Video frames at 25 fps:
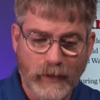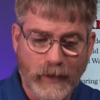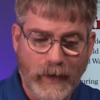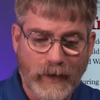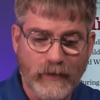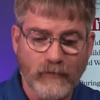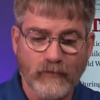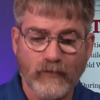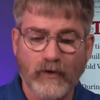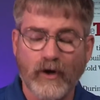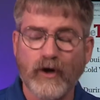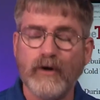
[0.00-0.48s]

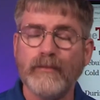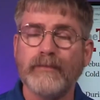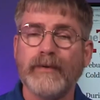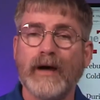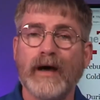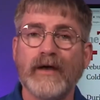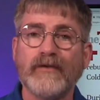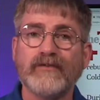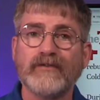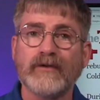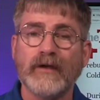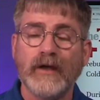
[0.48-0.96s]
a
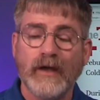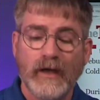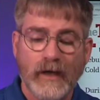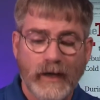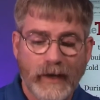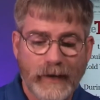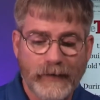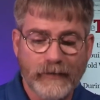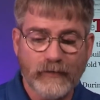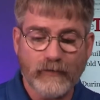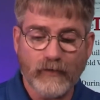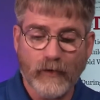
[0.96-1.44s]
robust
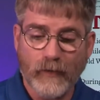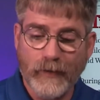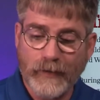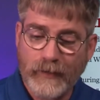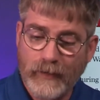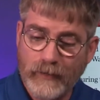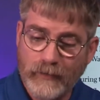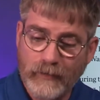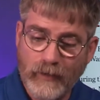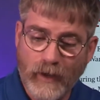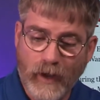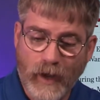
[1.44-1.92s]
and
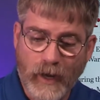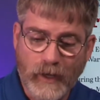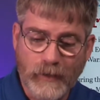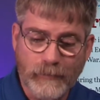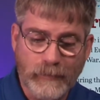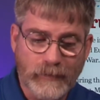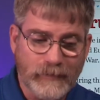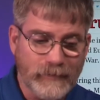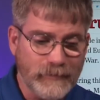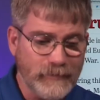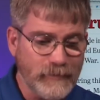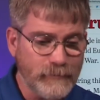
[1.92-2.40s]
growing
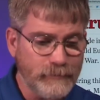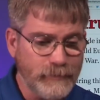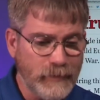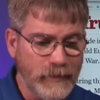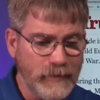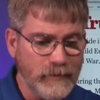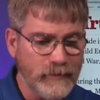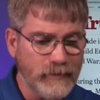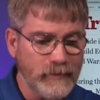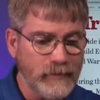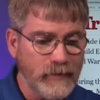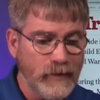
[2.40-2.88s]
economy that
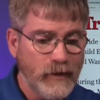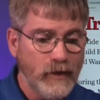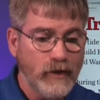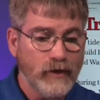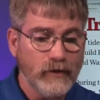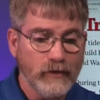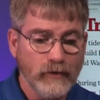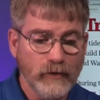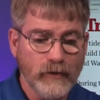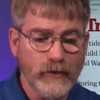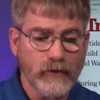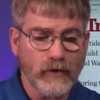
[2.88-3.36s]
depended
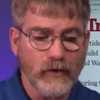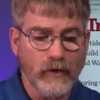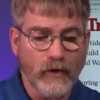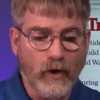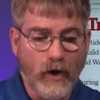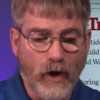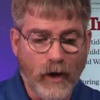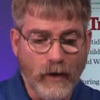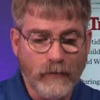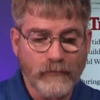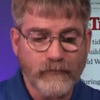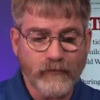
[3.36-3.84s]
little
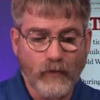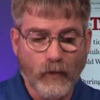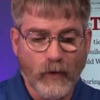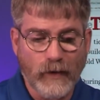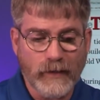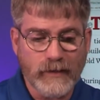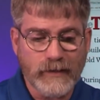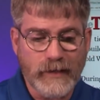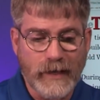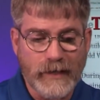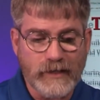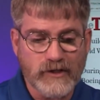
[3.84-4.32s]
on
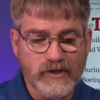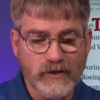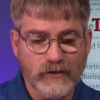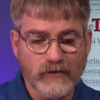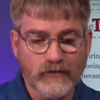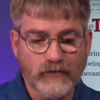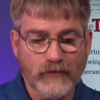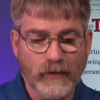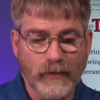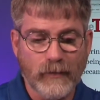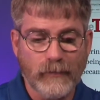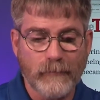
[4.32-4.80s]
foreign
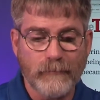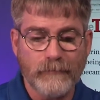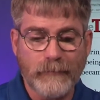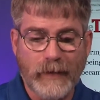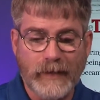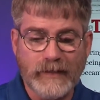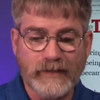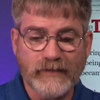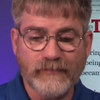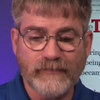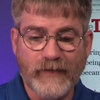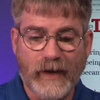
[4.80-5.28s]
nations for
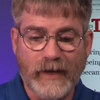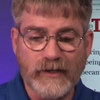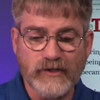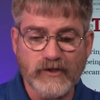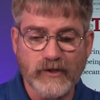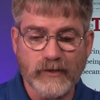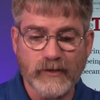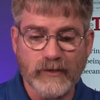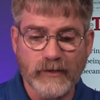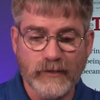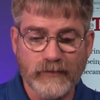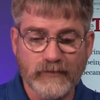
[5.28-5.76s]

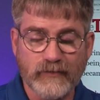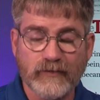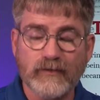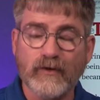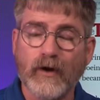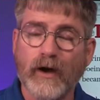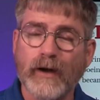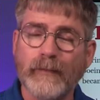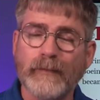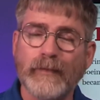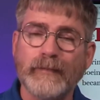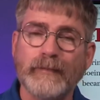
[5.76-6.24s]
manufactured goods and
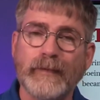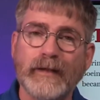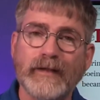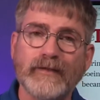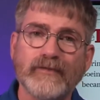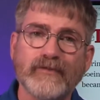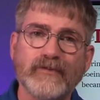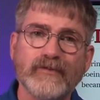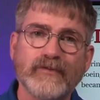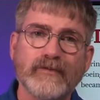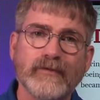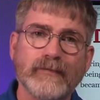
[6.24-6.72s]

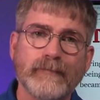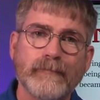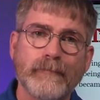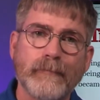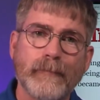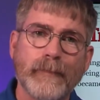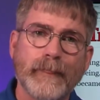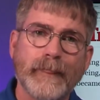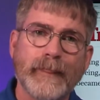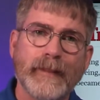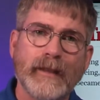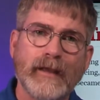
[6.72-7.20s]
armaments.
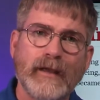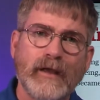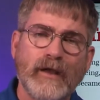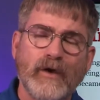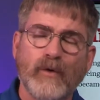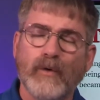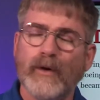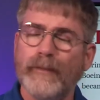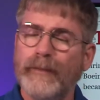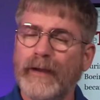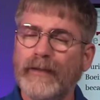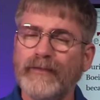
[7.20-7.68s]

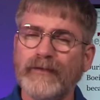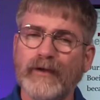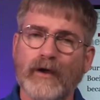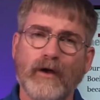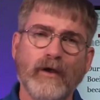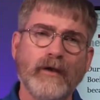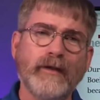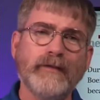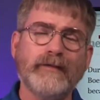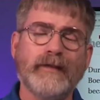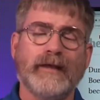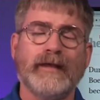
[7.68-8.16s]
Well, about the
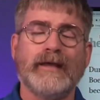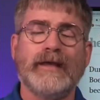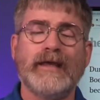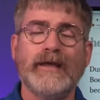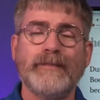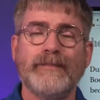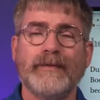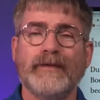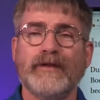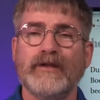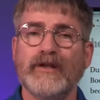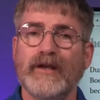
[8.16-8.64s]
only thing
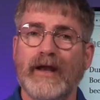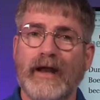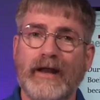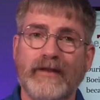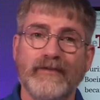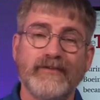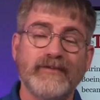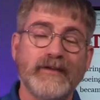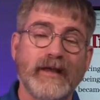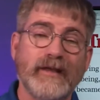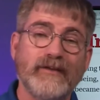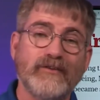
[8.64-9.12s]
keeping the
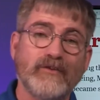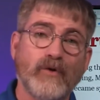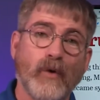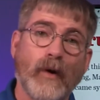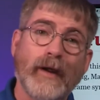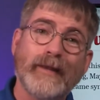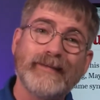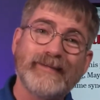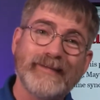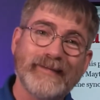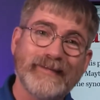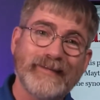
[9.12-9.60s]
United States
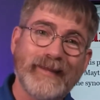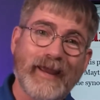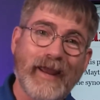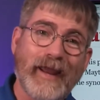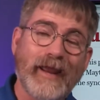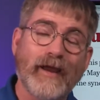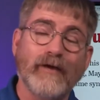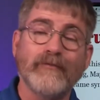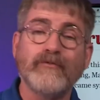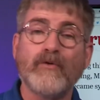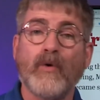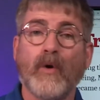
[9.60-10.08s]
going
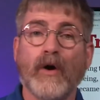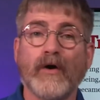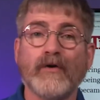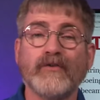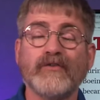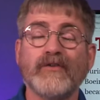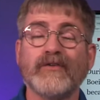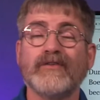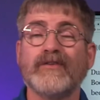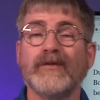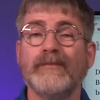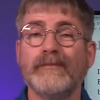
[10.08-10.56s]
today, of
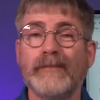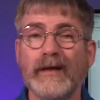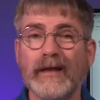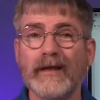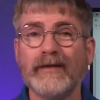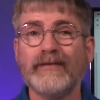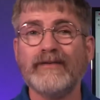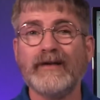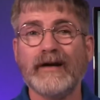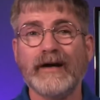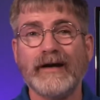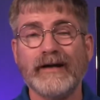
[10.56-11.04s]
course, is the
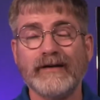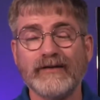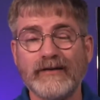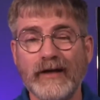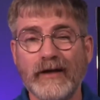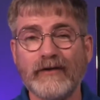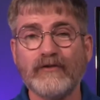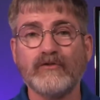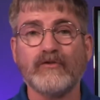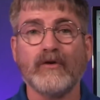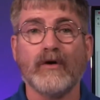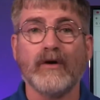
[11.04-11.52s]

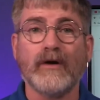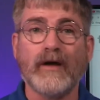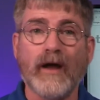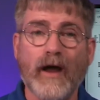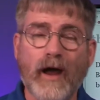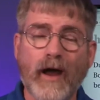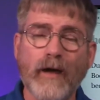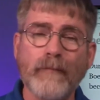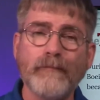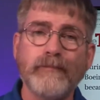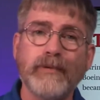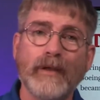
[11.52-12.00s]
military-industrial
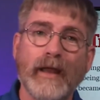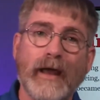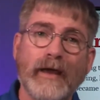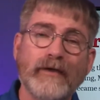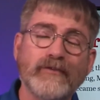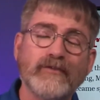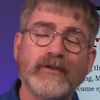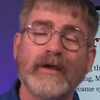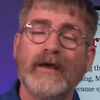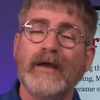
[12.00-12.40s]
complex,